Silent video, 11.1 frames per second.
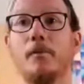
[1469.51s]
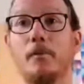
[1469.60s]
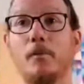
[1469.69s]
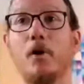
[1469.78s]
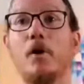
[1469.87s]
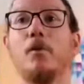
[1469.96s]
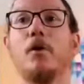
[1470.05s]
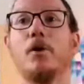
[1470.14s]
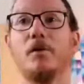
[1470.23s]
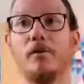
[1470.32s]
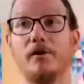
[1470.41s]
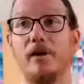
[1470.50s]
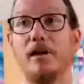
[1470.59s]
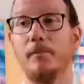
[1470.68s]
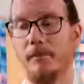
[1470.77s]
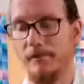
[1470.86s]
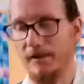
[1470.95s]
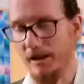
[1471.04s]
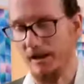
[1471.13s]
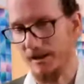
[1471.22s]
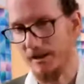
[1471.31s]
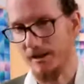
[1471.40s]
more and more developing
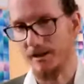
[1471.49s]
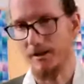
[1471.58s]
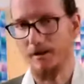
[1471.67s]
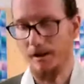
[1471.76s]
fearlessness,